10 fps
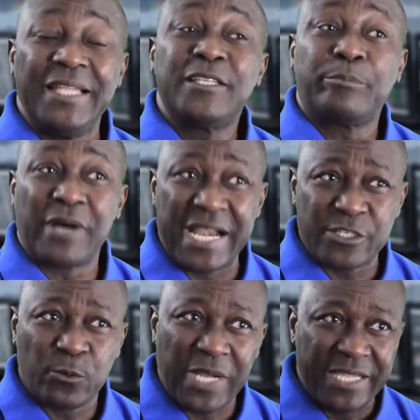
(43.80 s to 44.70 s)

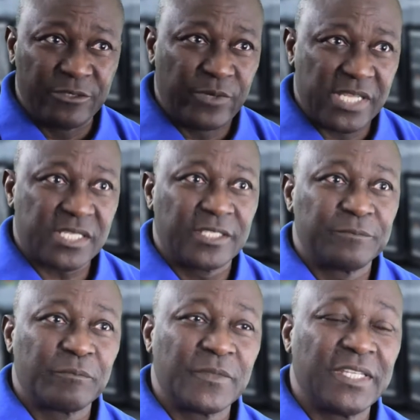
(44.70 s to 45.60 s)
enterprise-wide risk,
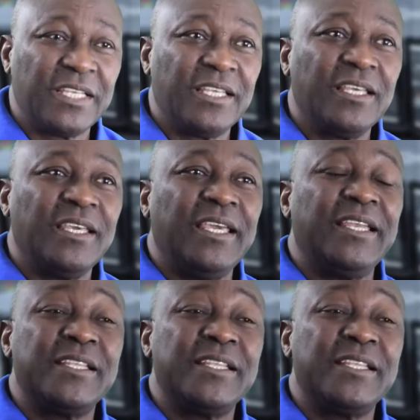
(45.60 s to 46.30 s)
it